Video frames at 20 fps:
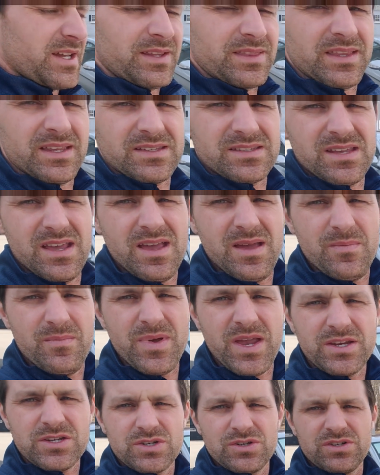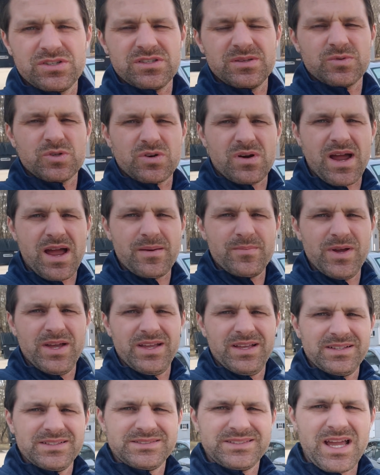like this, make sure to subscribe
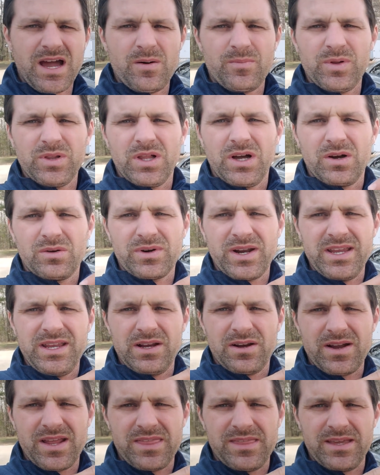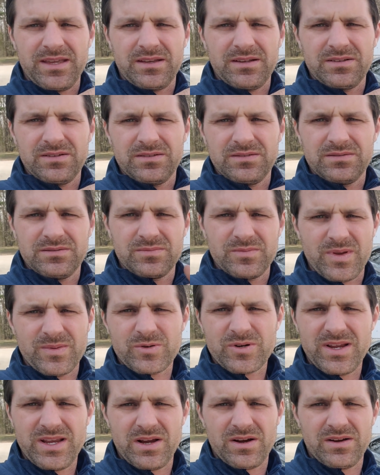down below, right here, I think,
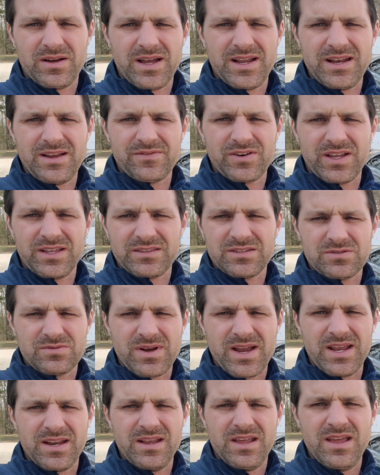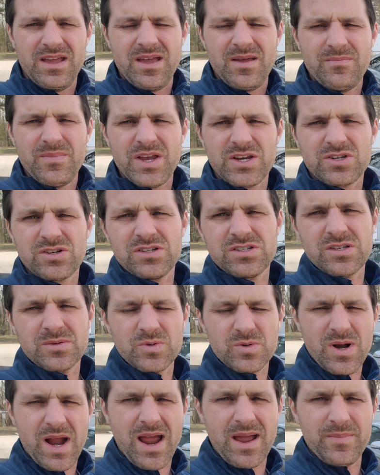maybe right here, I never get this right. Make sure to
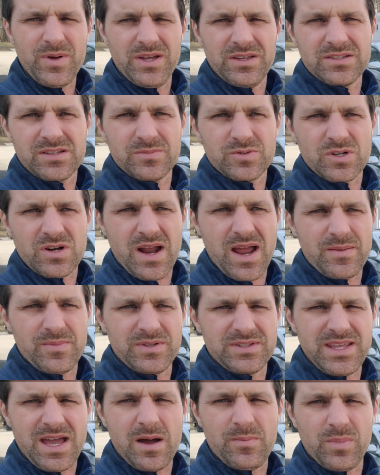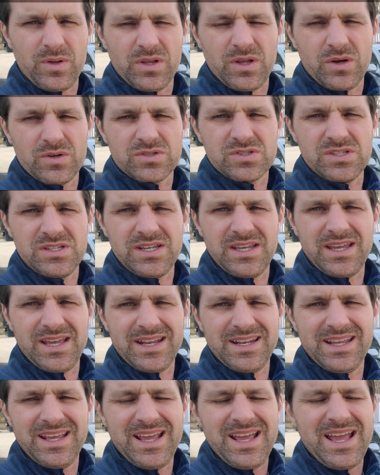subscribe, subscribe down below so you
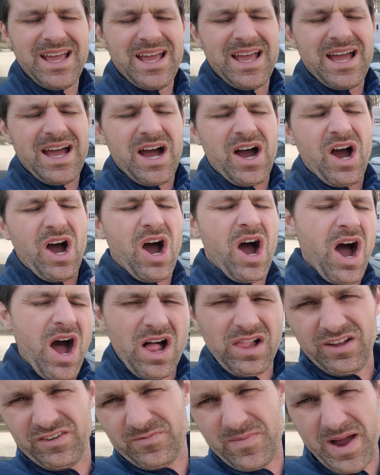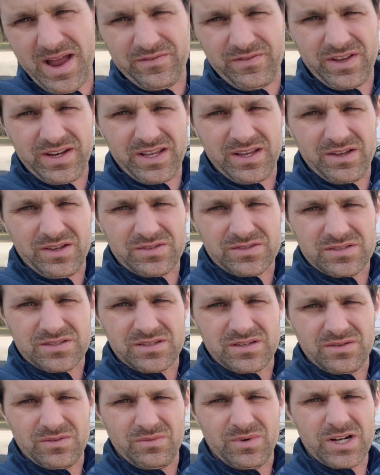get all of my
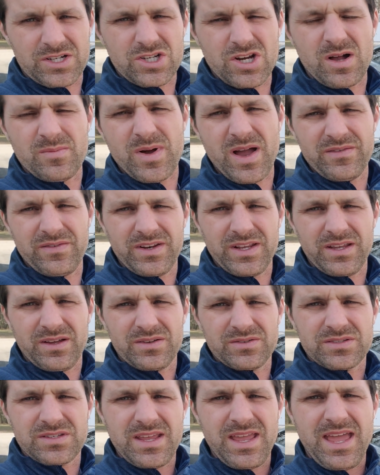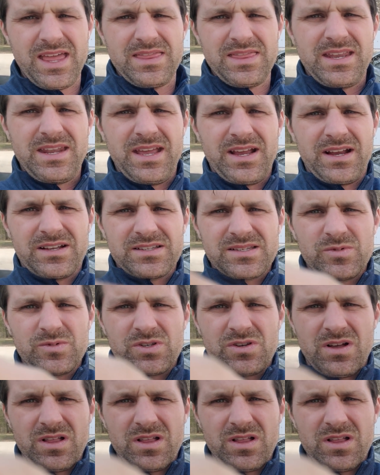videos. Watch all my videos. And then, hang on, someone's